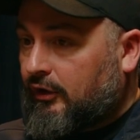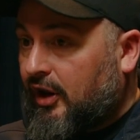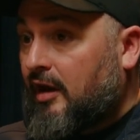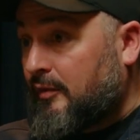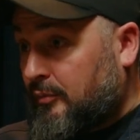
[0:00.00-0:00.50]
on
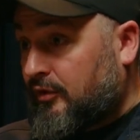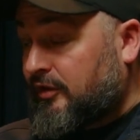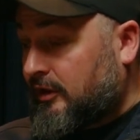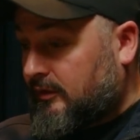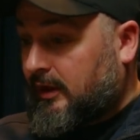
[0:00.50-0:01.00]
another
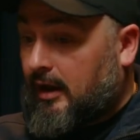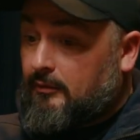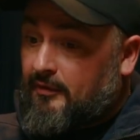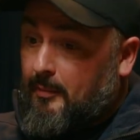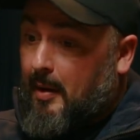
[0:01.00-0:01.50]
project again
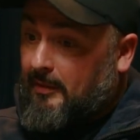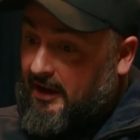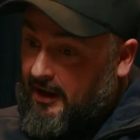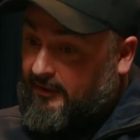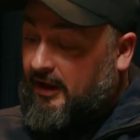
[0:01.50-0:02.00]
with a
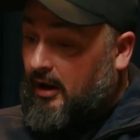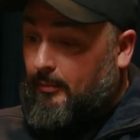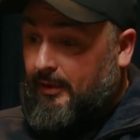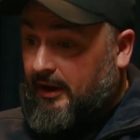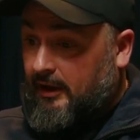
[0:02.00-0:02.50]
publicly listed
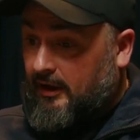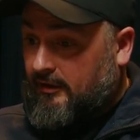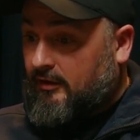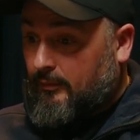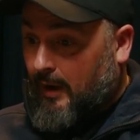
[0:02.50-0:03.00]
company, and
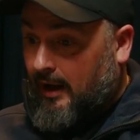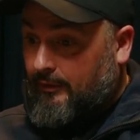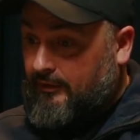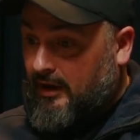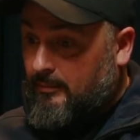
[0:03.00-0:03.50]
this is
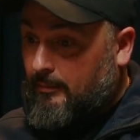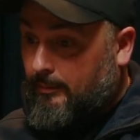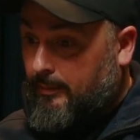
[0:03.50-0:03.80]
around in